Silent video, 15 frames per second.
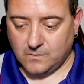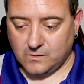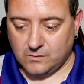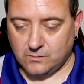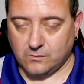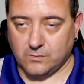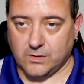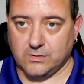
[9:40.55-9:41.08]

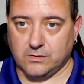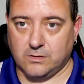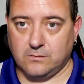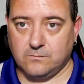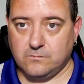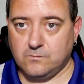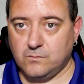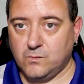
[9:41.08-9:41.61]
So when you
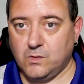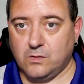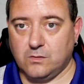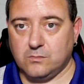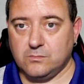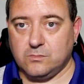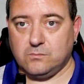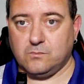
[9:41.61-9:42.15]

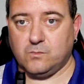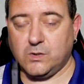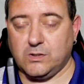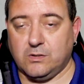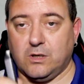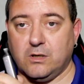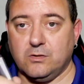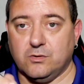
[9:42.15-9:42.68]

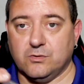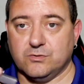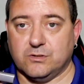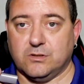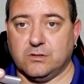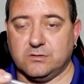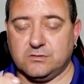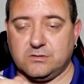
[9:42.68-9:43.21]
are using it,
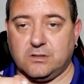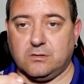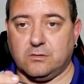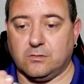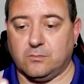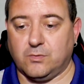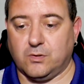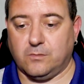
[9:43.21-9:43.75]
you can stick it on
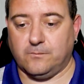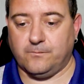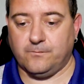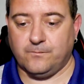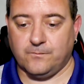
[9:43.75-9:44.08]
the bottom,